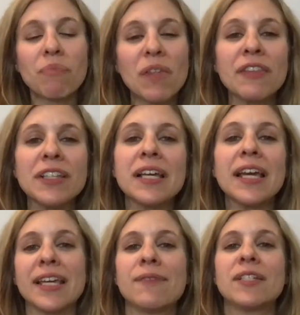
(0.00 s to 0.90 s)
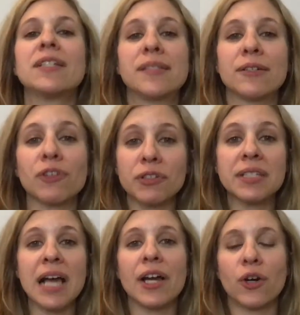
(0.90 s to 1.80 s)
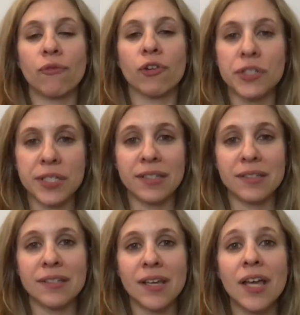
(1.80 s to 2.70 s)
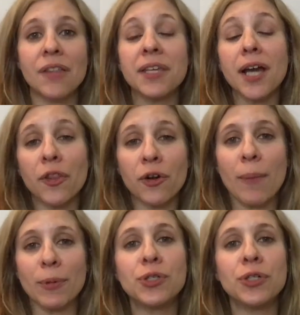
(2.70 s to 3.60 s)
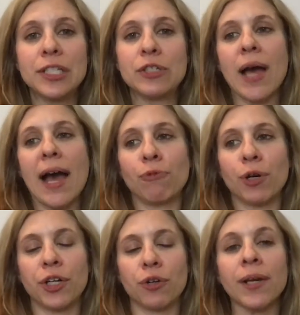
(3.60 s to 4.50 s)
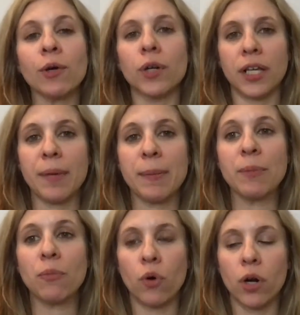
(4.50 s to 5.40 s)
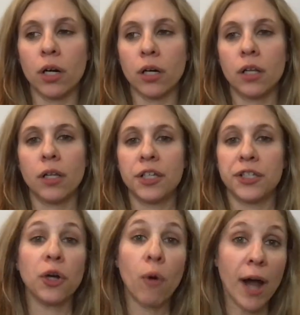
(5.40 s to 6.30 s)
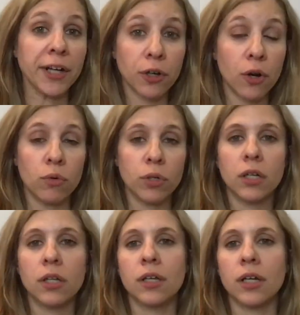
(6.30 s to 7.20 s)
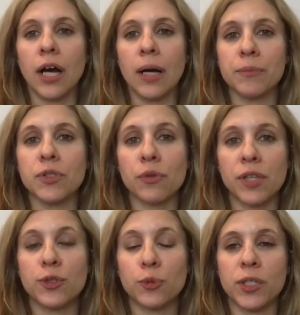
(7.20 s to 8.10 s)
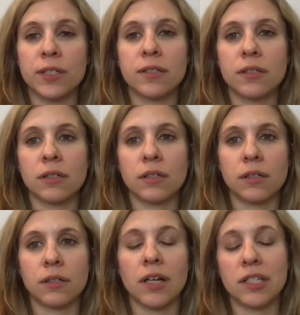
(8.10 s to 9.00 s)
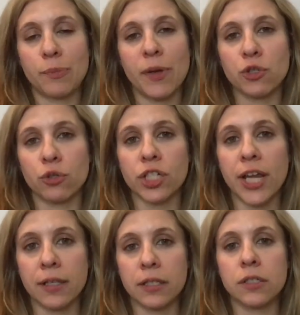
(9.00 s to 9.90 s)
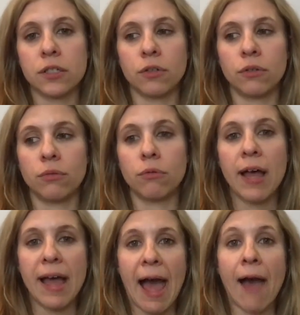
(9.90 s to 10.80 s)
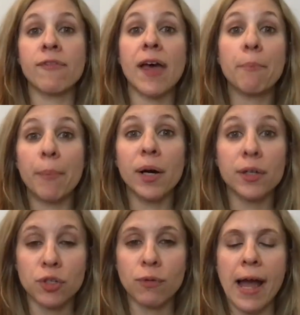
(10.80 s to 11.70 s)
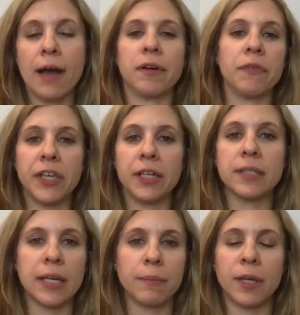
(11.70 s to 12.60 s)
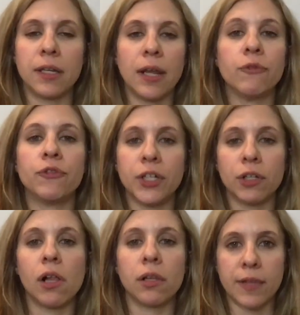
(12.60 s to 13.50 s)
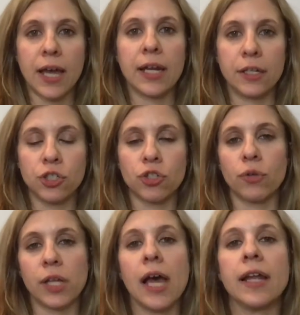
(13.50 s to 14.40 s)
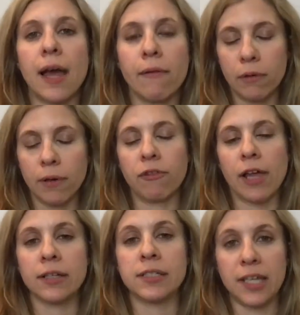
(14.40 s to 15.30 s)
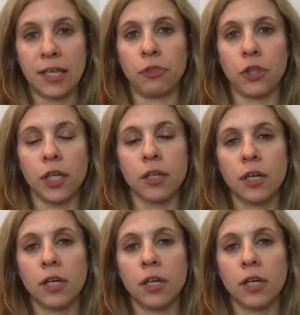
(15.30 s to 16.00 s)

that's it. It gives a different style versus the other opportunities you have where you're recording maybe more, on your own. So this was a special chance to have that buzz around and the excitement and feel all of that and show that and have it reflect in the